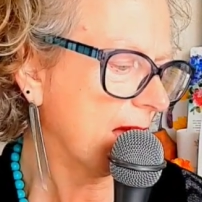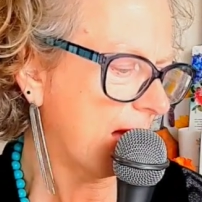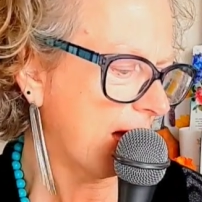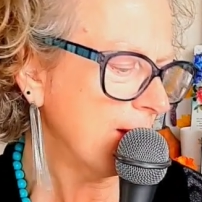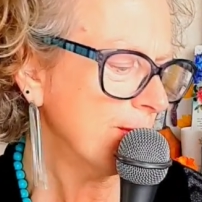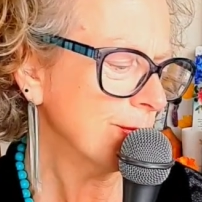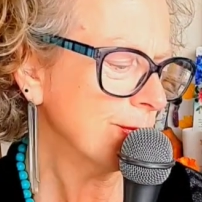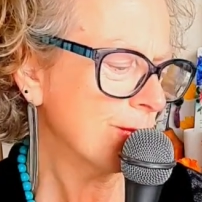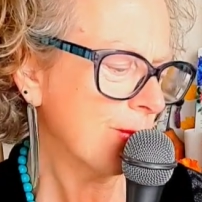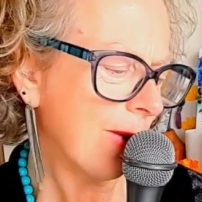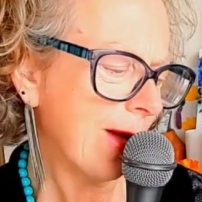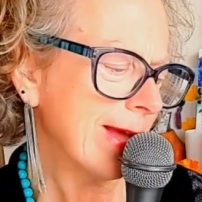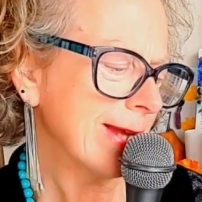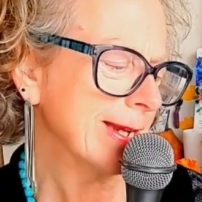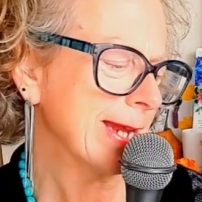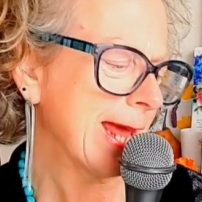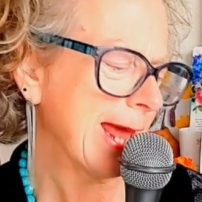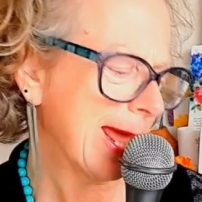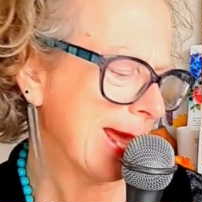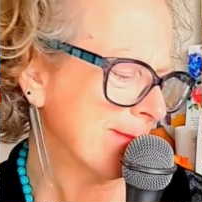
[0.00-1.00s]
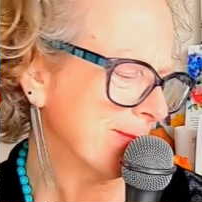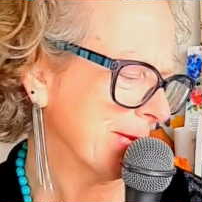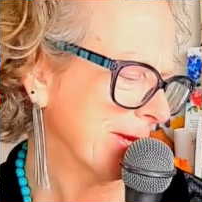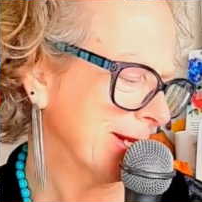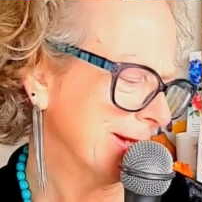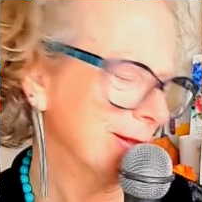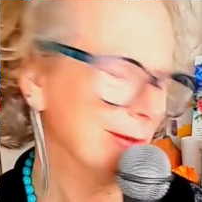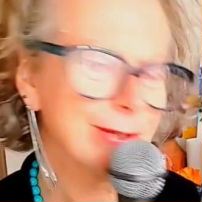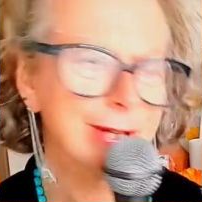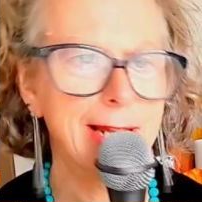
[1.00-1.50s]
I'm quite
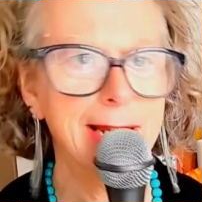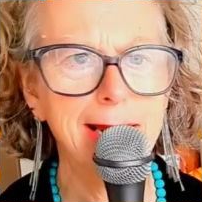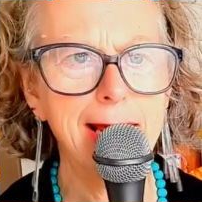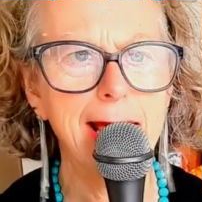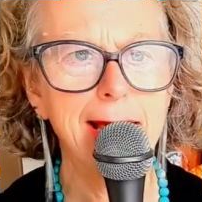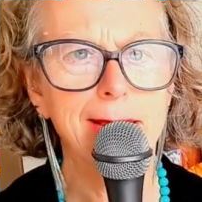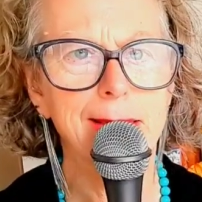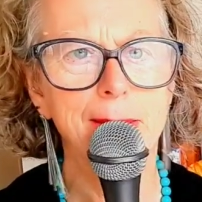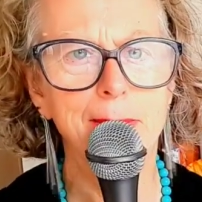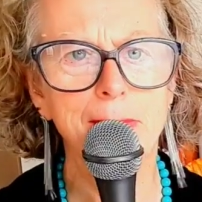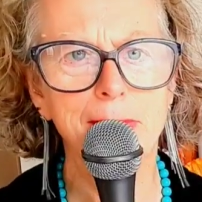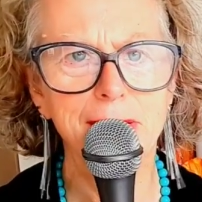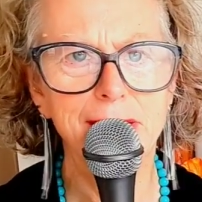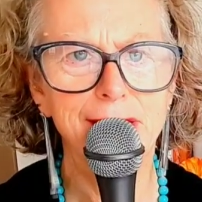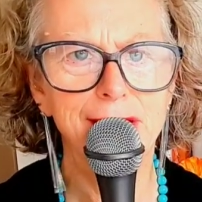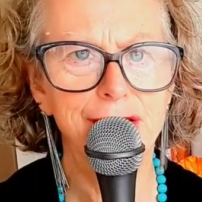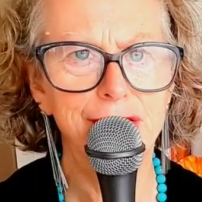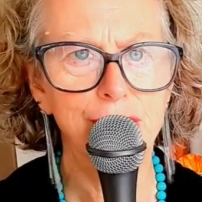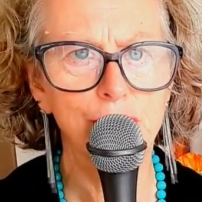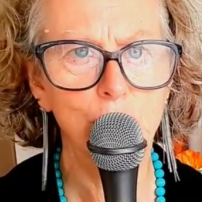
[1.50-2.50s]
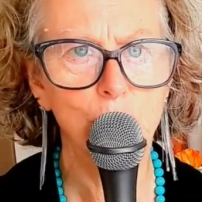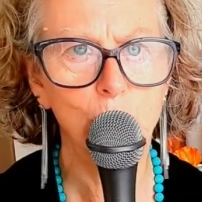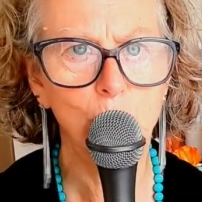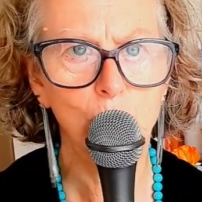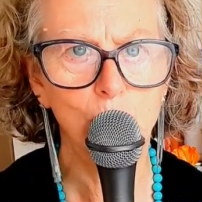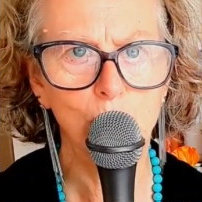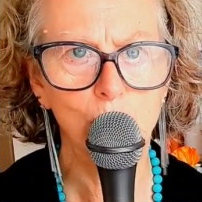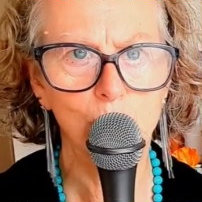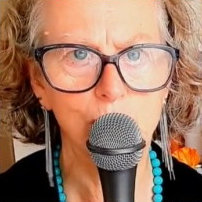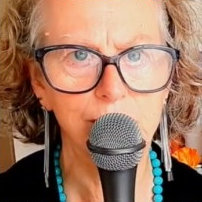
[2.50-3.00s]
happy looking at them in
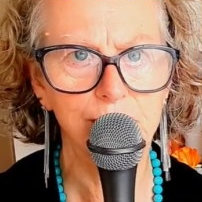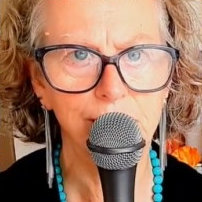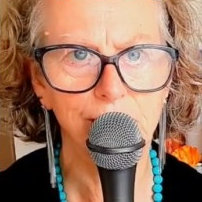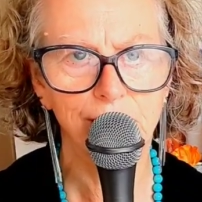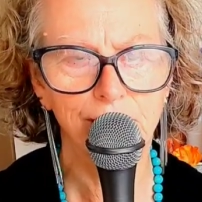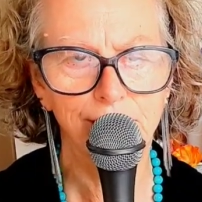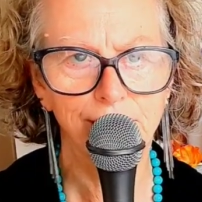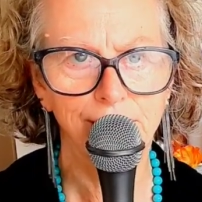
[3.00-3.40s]
zoos.